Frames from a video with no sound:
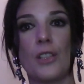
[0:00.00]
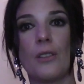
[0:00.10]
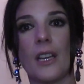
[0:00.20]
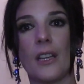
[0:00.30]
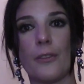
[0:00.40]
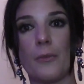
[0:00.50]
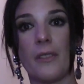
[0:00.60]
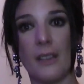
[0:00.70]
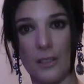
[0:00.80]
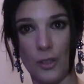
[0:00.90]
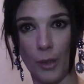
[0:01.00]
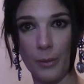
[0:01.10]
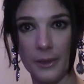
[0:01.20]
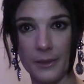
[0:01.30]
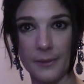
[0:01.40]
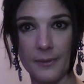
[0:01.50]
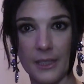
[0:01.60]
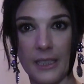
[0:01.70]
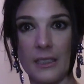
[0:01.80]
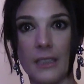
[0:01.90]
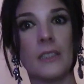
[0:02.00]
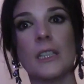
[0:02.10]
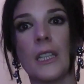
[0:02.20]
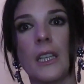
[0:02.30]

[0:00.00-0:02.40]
knew Gary from a theatre job that I'd done,